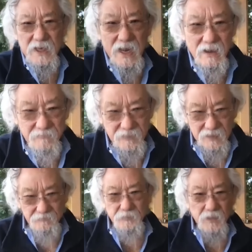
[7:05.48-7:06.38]
have
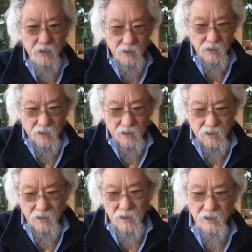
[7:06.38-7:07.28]

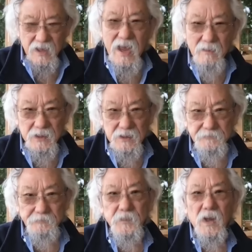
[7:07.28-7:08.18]
a cabin
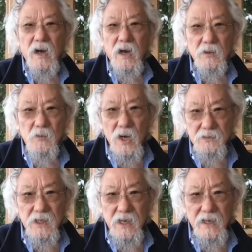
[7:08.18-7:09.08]
on
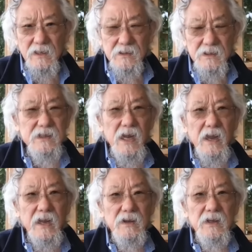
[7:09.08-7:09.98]
Quadra Island,
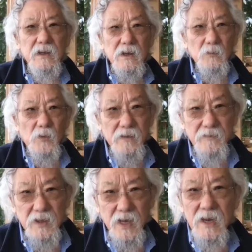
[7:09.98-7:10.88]
and one of
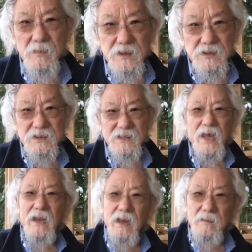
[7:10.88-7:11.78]
our neighbors was a
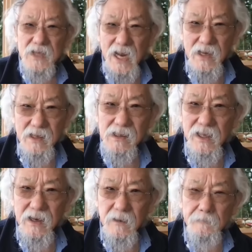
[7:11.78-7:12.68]
man named Dan
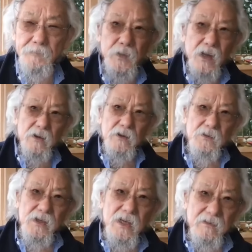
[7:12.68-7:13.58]
LeClaire,
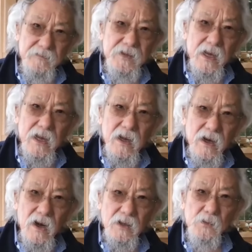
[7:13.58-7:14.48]
who'd lived
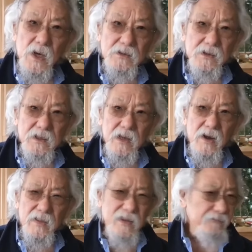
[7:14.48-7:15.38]
on Quadra now,
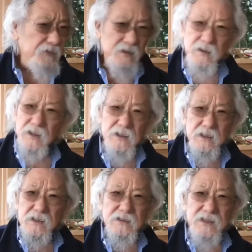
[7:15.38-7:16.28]
I think, for
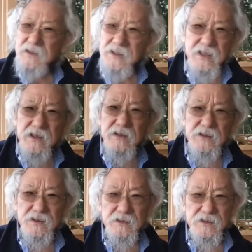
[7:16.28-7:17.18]
60
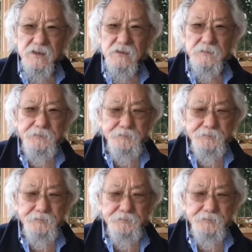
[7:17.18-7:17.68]
years or so.